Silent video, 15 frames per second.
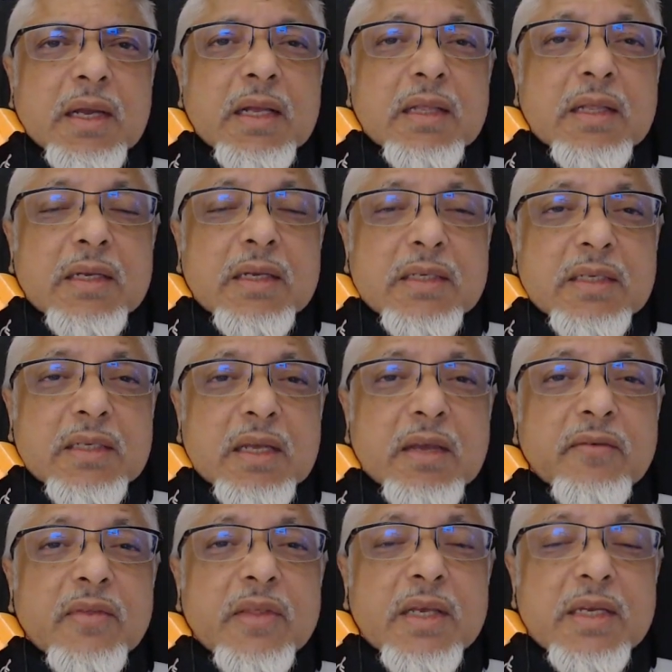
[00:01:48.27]
If
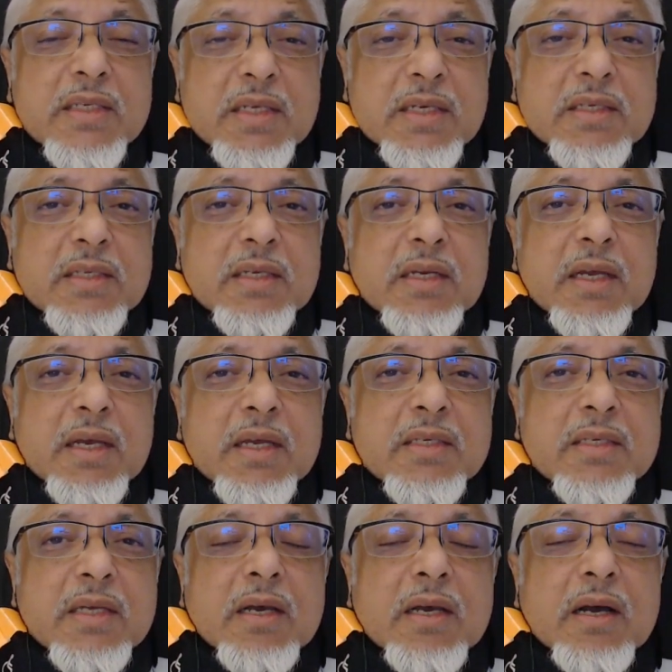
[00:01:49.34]
this is the
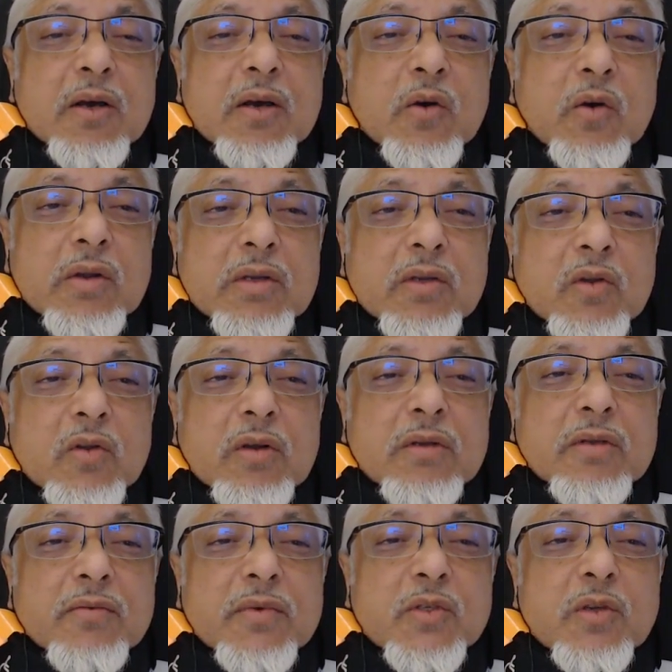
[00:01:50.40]
case, according to
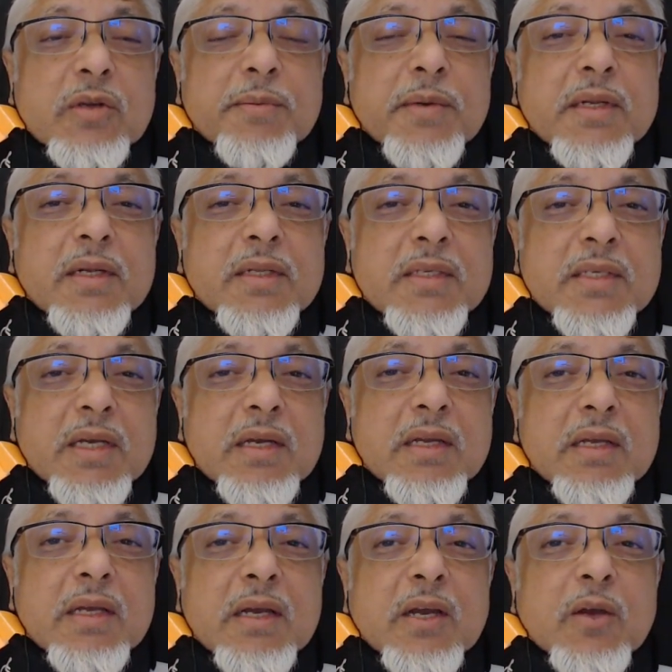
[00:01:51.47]
Dr. Fazlur Rahman
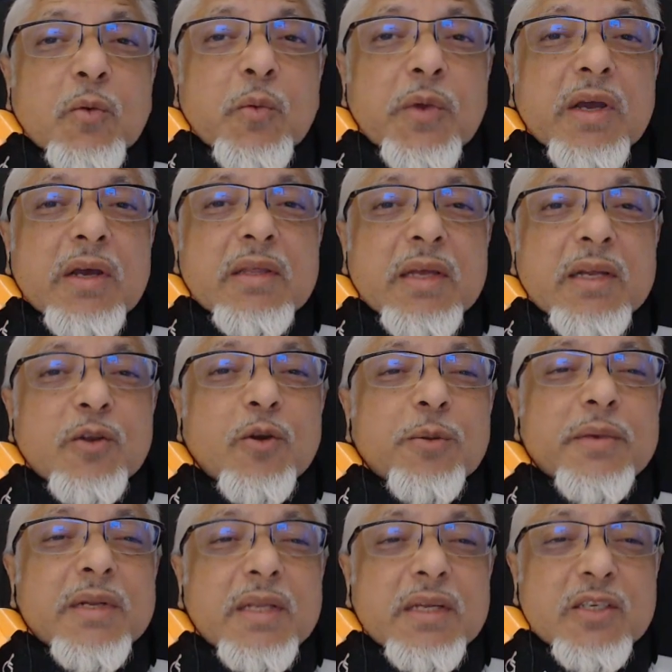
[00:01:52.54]
Ansari, we are then
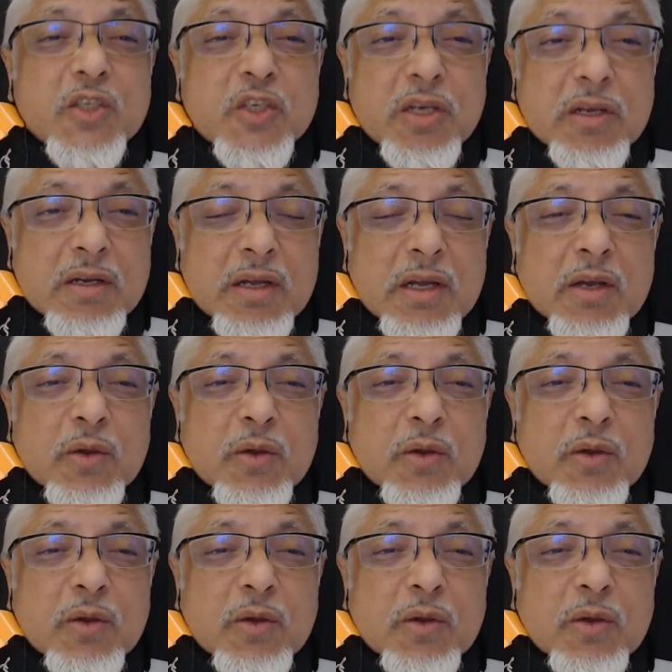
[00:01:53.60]
committing shirk.